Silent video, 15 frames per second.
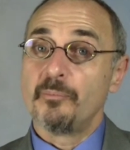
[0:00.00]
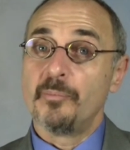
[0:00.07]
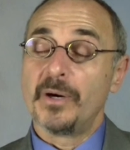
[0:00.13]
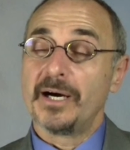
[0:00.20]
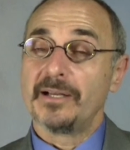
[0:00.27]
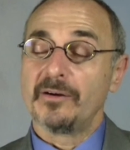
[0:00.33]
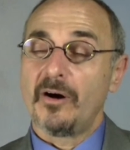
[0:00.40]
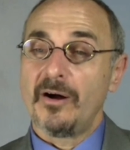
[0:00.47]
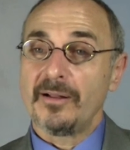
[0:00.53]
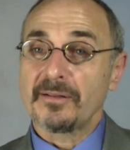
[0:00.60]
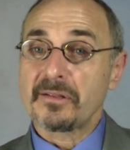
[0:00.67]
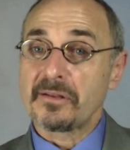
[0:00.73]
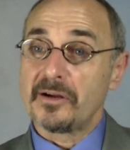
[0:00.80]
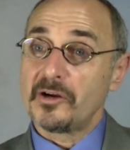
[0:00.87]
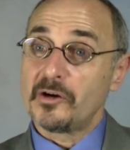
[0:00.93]
but
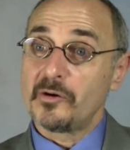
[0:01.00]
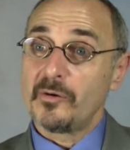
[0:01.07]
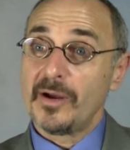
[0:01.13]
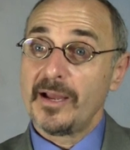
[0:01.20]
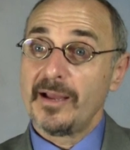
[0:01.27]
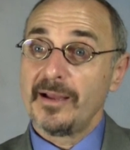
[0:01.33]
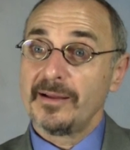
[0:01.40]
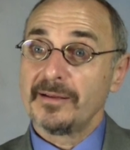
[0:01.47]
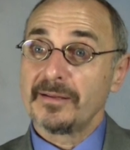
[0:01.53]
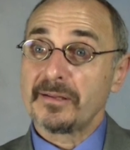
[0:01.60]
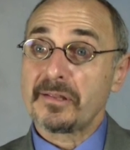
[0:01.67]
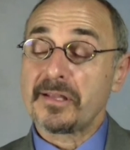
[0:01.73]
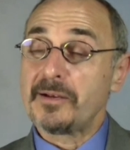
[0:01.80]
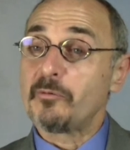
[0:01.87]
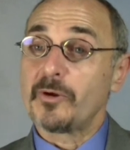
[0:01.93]
also
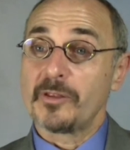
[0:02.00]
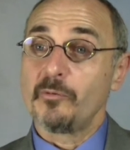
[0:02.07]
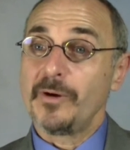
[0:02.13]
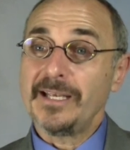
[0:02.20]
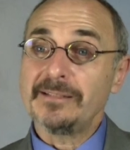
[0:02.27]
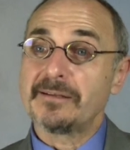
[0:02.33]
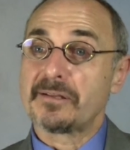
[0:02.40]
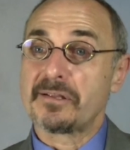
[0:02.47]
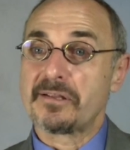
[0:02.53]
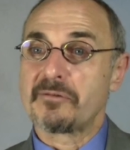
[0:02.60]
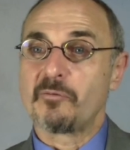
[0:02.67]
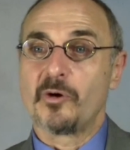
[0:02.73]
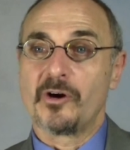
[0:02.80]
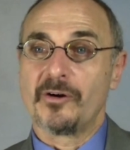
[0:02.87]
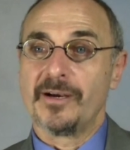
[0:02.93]
see where the weaknesses
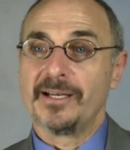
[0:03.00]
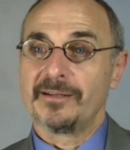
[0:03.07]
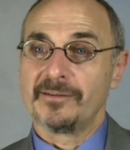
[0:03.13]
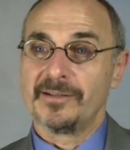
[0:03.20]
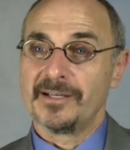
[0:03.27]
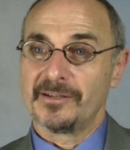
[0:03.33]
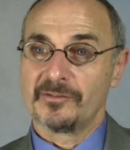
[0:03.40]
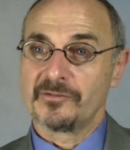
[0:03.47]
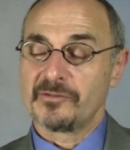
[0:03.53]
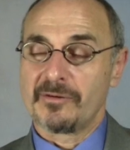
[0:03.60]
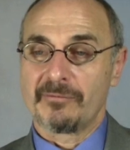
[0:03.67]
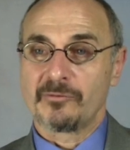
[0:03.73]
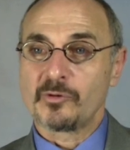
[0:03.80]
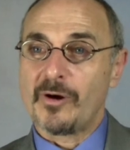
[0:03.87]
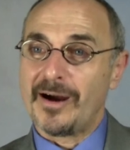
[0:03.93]
were in clinical
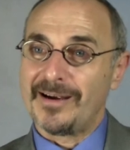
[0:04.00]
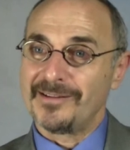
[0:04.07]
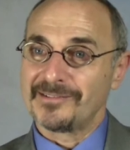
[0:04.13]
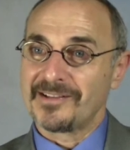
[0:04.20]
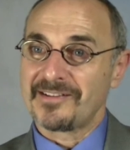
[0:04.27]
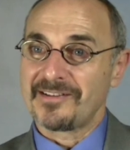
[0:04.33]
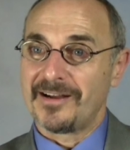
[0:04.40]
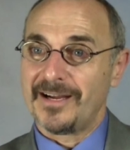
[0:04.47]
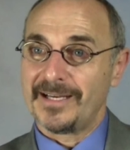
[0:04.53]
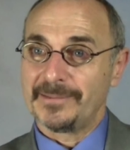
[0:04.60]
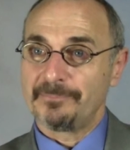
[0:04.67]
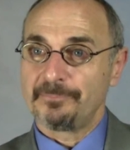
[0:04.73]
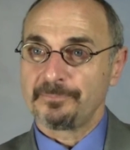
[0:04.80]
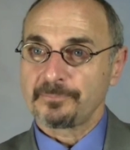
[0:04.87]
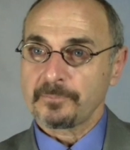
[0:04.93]
trial
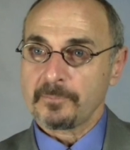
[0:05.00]
design.